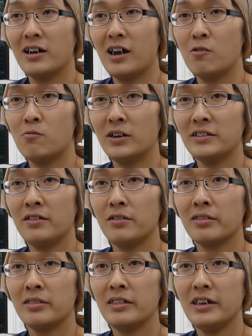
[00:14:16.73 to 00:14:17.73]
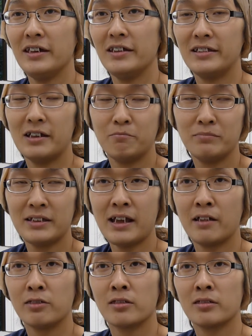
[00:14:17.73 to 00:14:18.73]
I want to see them
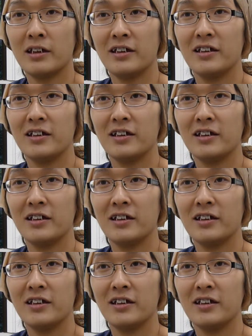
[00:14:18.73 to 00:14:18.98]
dancing,